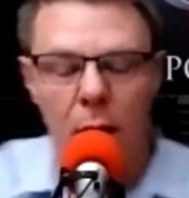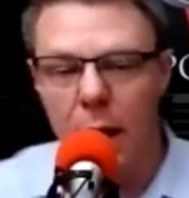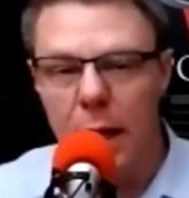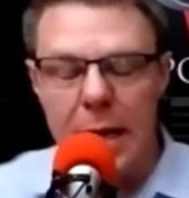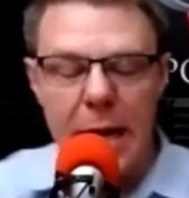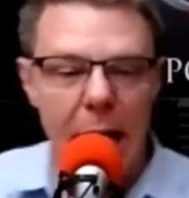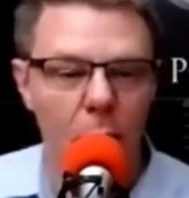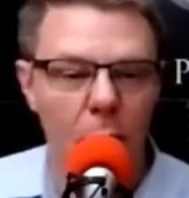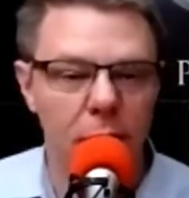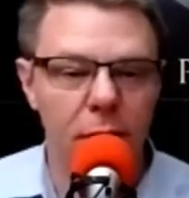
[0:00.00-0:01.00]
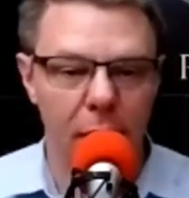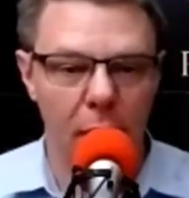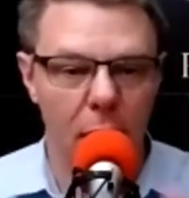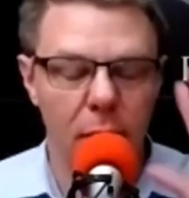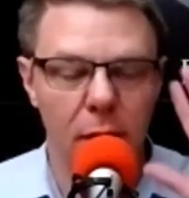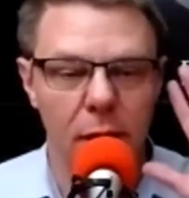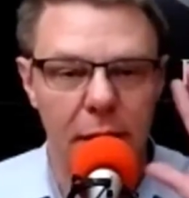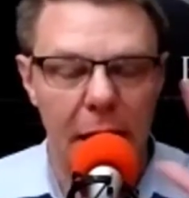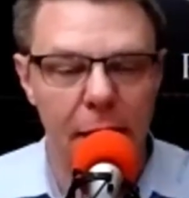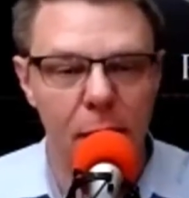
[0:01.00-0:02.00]
Now it's there. It's
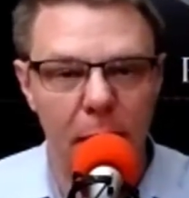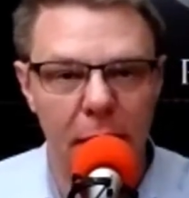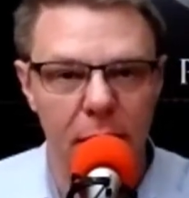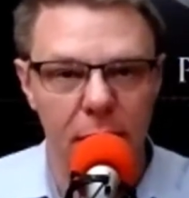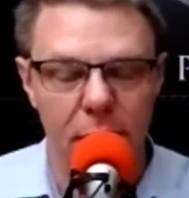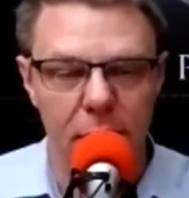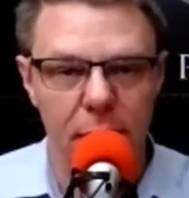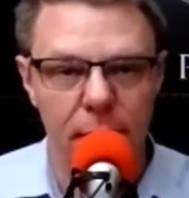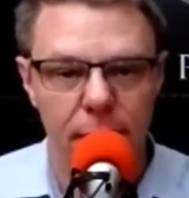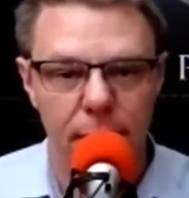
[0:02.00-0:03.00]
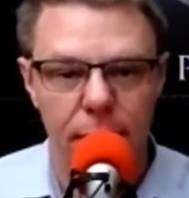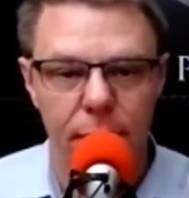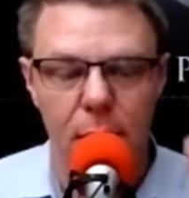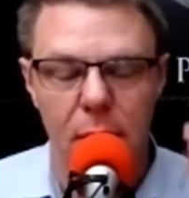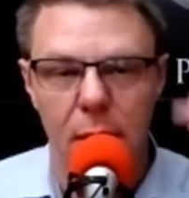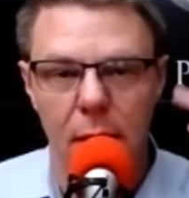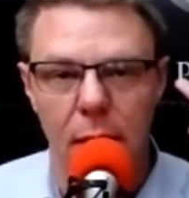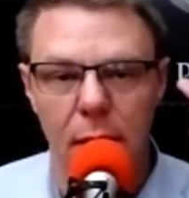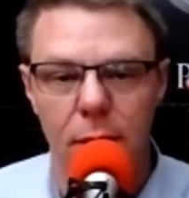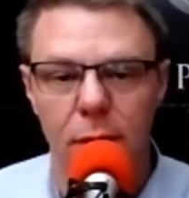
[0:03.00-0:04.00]
out of the banking system.
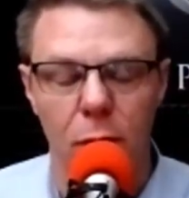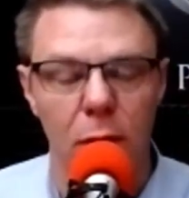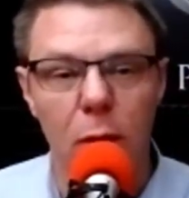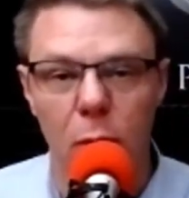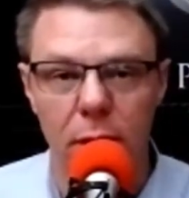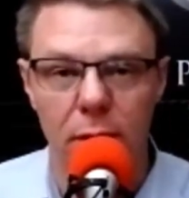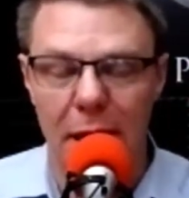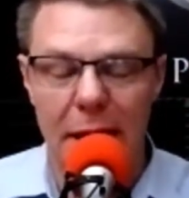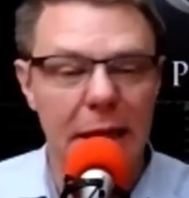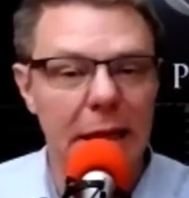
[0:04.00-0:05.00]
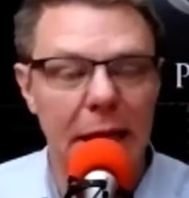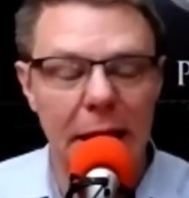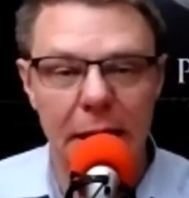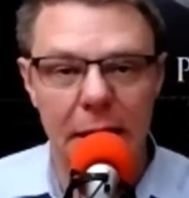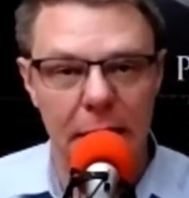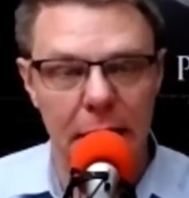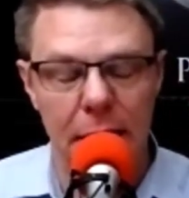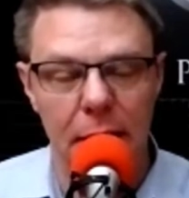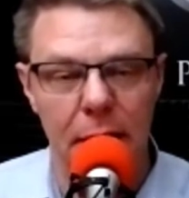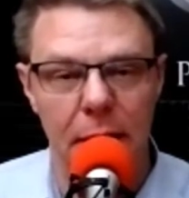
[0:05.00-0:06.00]
It's liquid. I can get it
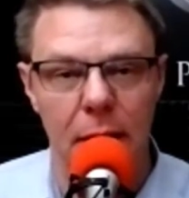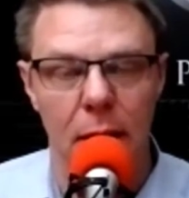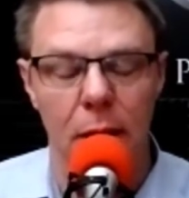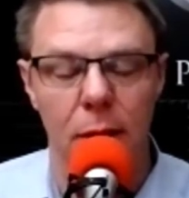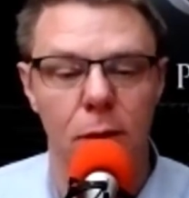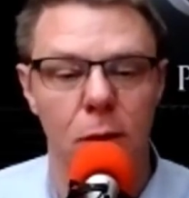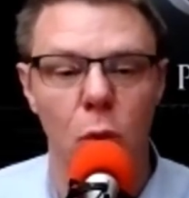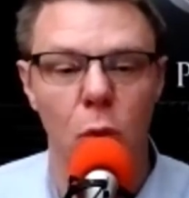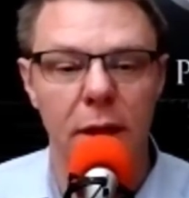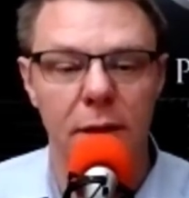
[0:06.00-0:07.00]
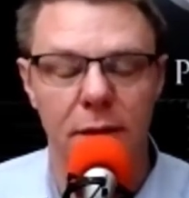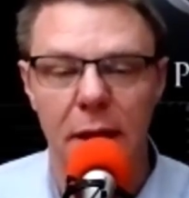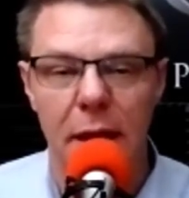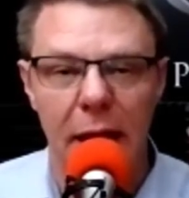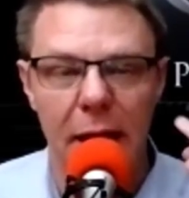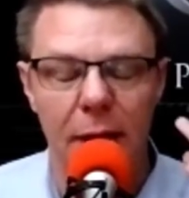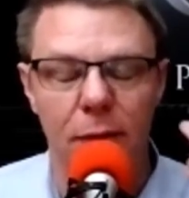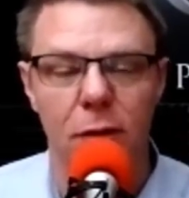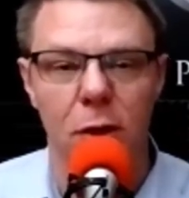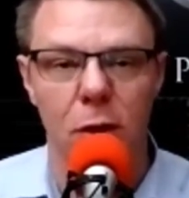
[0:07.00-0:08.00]
in 2 weeks, and I've
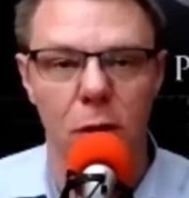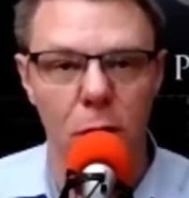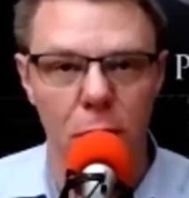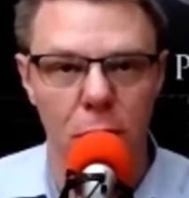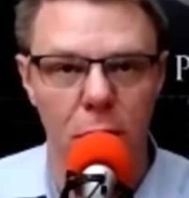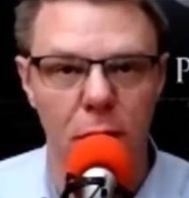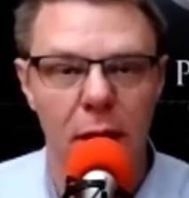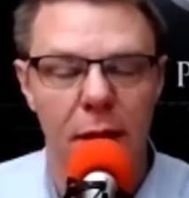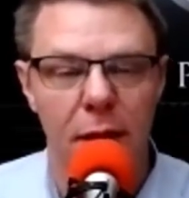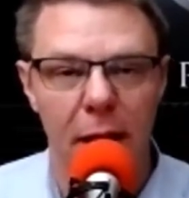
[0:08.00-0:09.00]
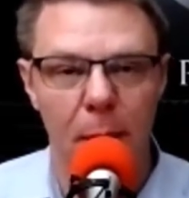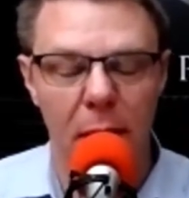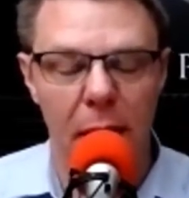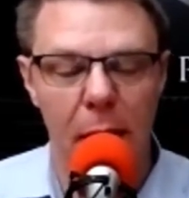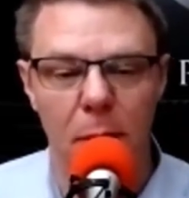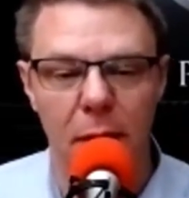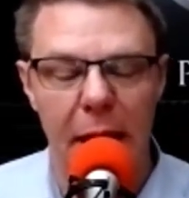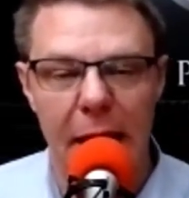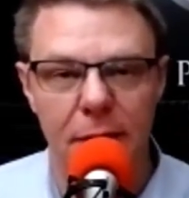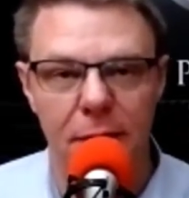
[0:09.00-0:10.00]
secured that I'm being able to
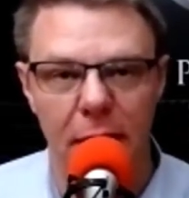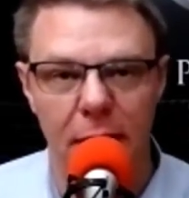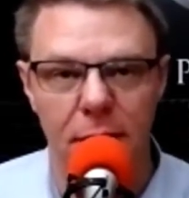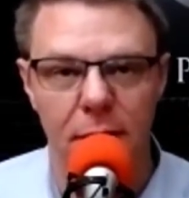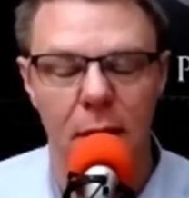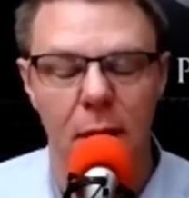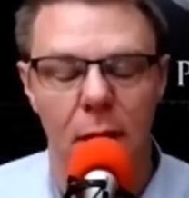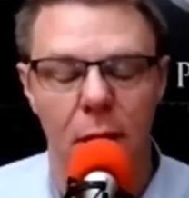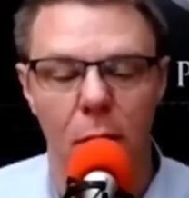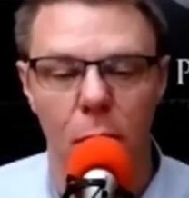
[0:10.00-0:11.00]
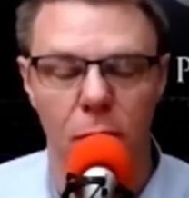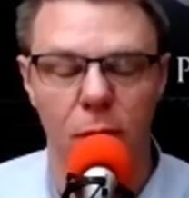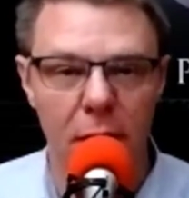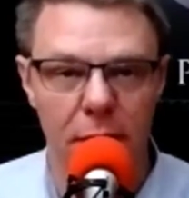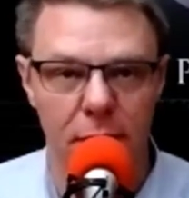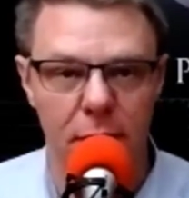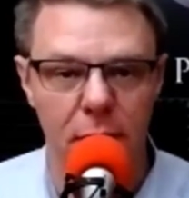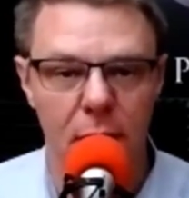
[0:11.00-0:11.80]
access those funds.